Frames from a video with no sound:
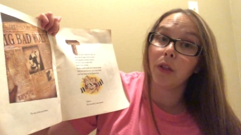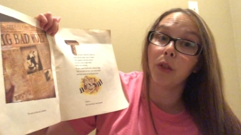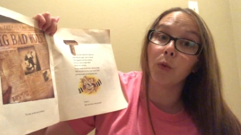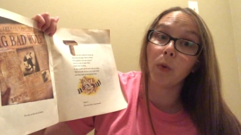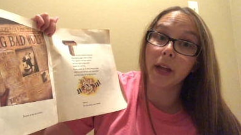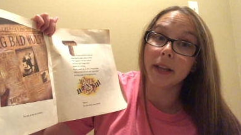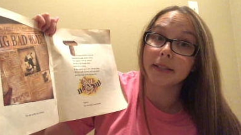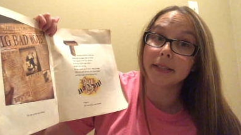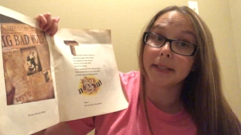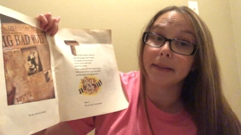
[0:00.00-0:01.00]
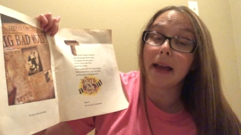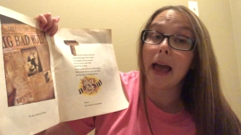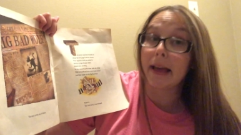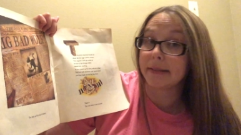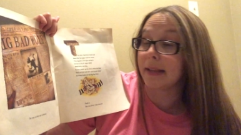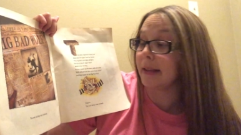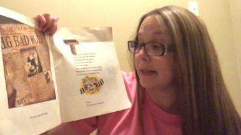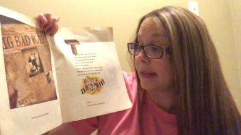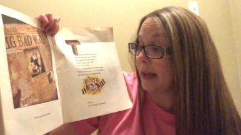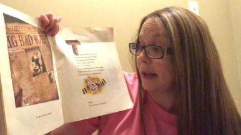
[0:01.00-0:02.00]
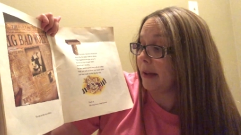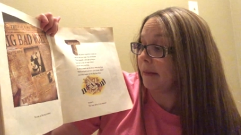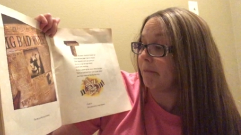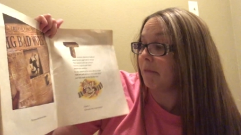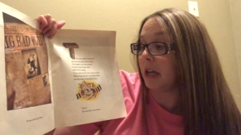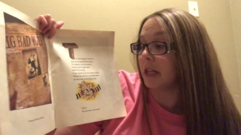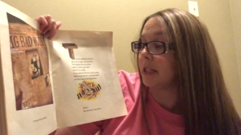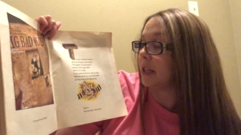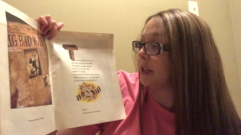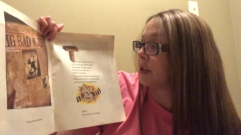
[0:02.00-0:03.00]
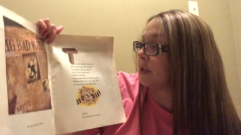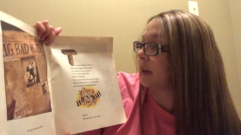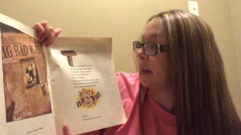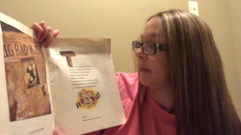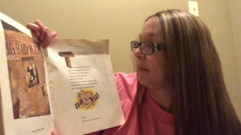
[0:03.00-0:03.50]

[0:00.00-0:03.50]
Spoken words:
The rest, as they say, is history.